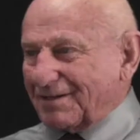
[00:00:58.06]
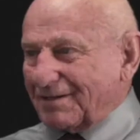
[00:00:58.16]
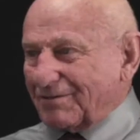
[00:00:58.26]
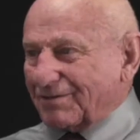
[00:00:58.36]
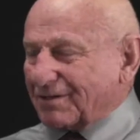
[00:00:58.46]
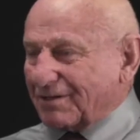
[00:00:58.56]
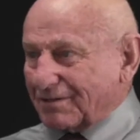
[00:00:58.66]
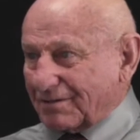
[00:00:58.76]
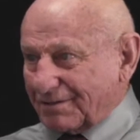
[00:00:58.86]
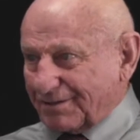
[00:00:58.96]
Well,
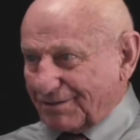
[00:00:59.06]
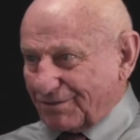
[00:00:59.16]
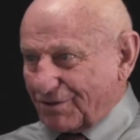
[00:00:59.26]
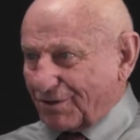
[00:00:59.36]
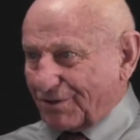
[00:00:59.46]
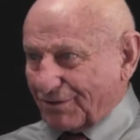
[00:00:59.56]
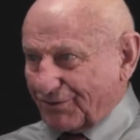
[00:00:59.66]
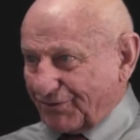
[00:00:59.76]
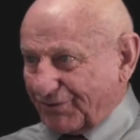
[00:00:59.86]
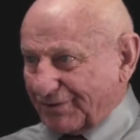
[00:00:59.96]
Carla, it
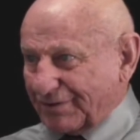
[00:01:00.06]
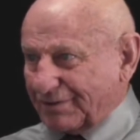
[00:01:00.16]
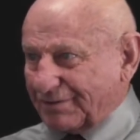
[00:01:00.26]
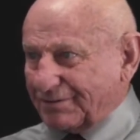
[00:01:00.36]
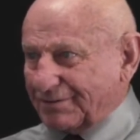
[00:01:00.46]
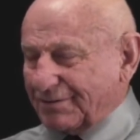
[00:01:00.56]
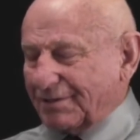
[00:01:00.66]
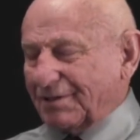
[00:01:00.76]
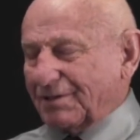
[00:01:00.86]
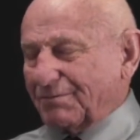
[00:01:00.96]
occurs
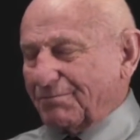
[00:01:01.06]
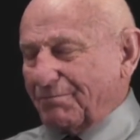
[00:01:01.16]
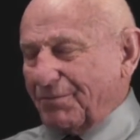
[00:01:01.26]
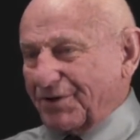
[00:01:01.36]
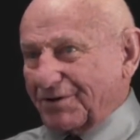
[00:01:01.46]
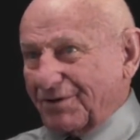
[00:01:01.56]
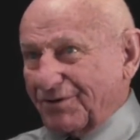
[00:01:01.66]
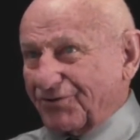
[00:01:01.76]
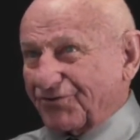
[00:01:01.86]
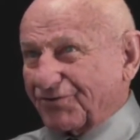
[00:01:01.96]

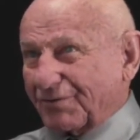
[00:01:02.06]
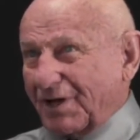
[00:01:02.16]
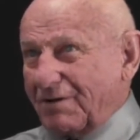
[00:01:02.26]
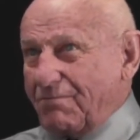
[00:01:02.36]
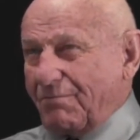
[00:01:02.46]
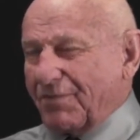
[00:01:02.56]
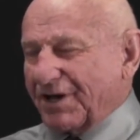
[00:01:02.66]
because by